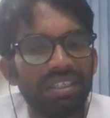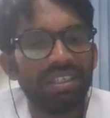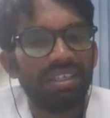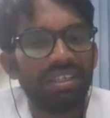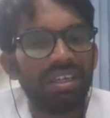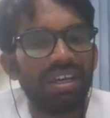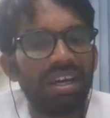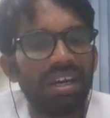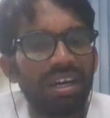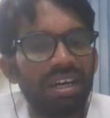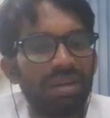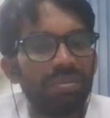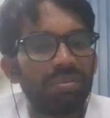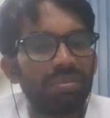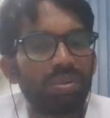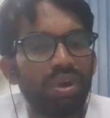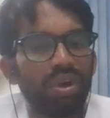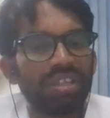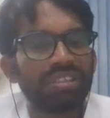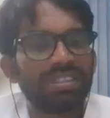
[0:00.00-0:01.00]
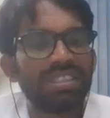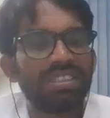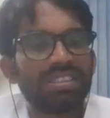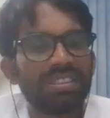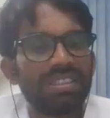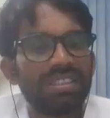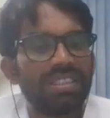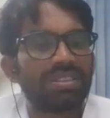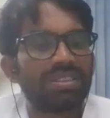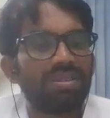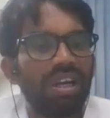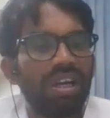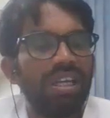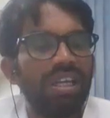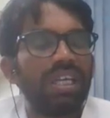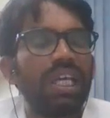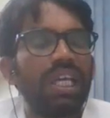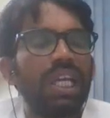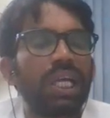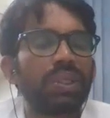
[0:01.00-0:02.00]
or process is called
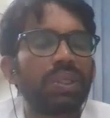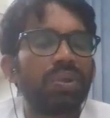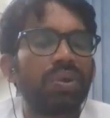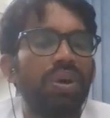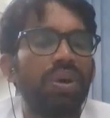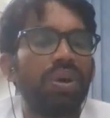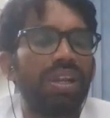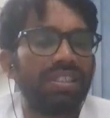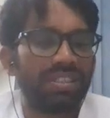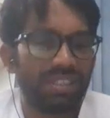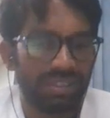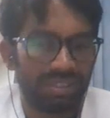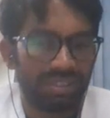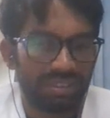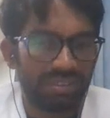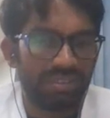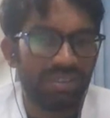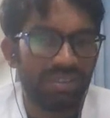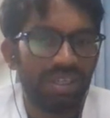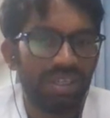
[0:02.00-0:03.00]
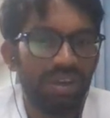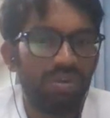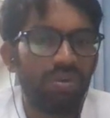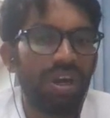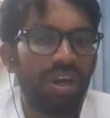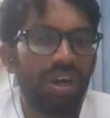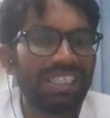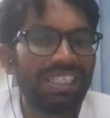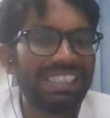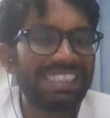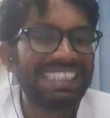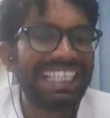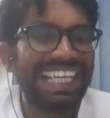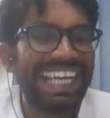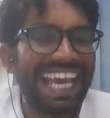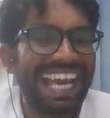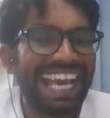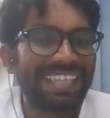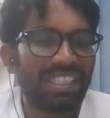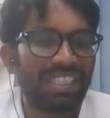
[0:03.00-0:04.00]
electrolysis. What is
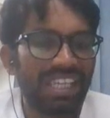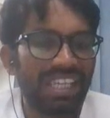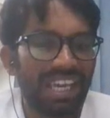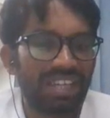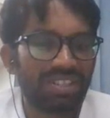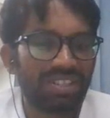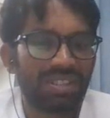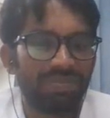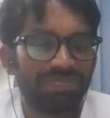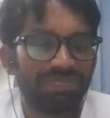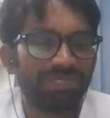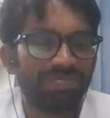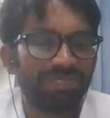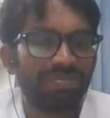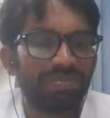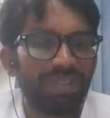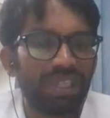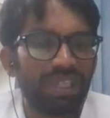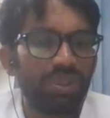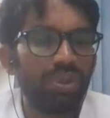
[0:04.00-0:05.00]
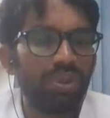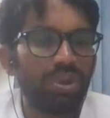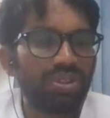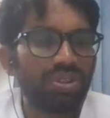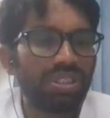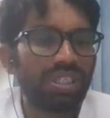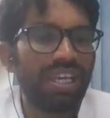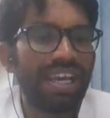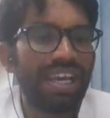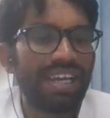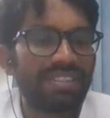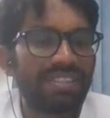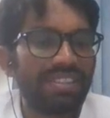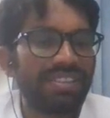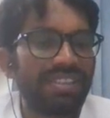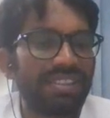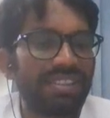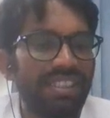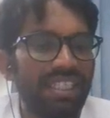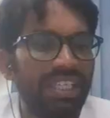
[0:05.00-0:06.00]
redox reaction? Those reactions
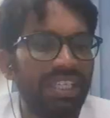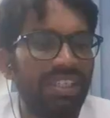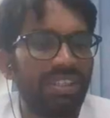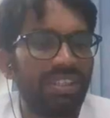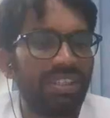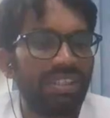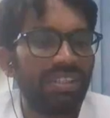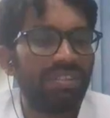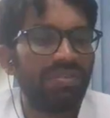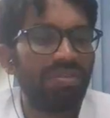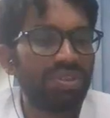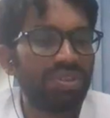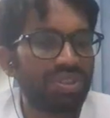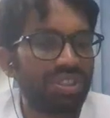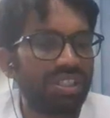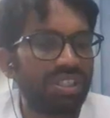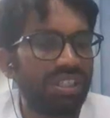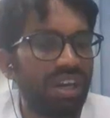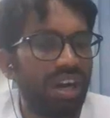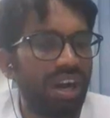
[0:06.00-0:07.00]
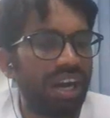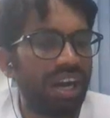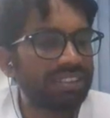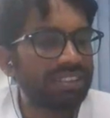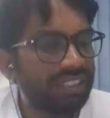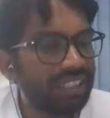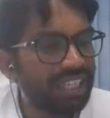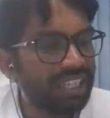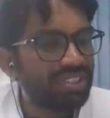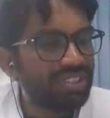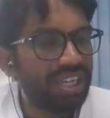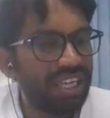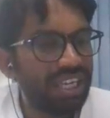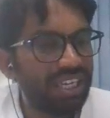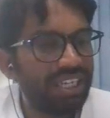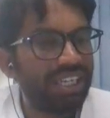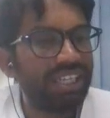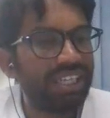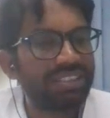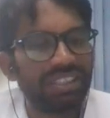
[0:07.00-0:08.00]
in which oxidation and
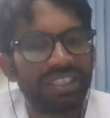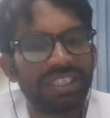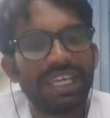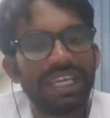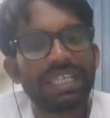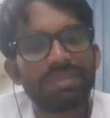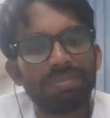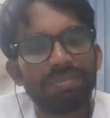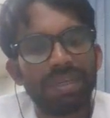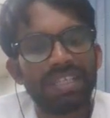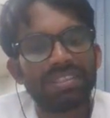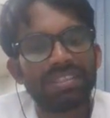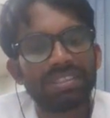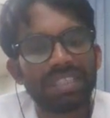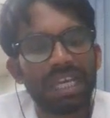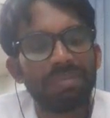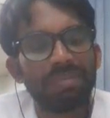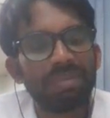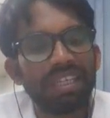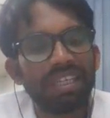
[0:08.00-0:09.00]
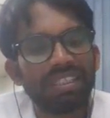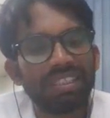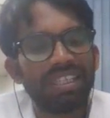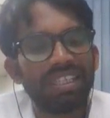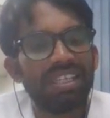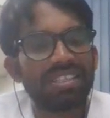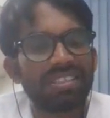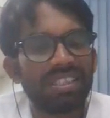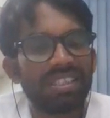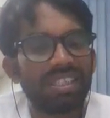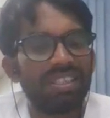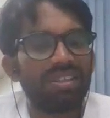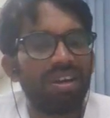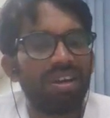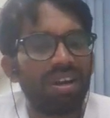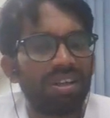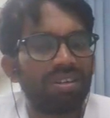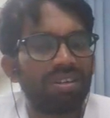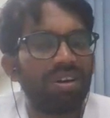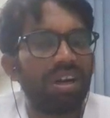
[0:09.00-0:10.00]
reduction takes place simultaneously
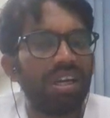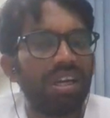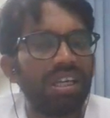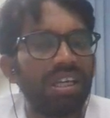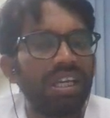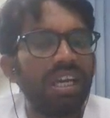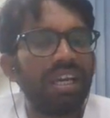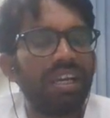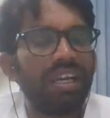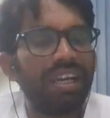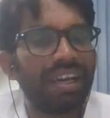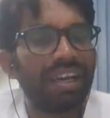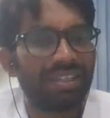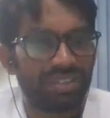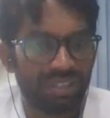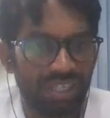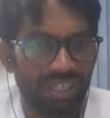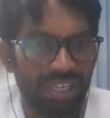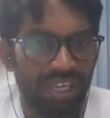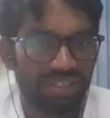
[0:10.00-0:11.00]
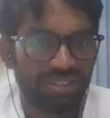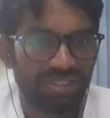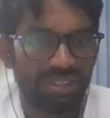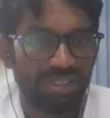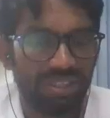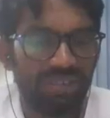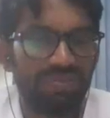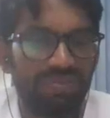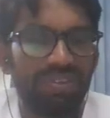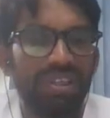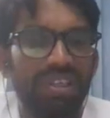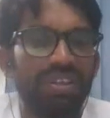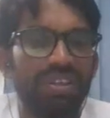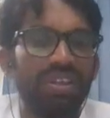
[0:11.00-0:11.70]
are called redox reaction. If we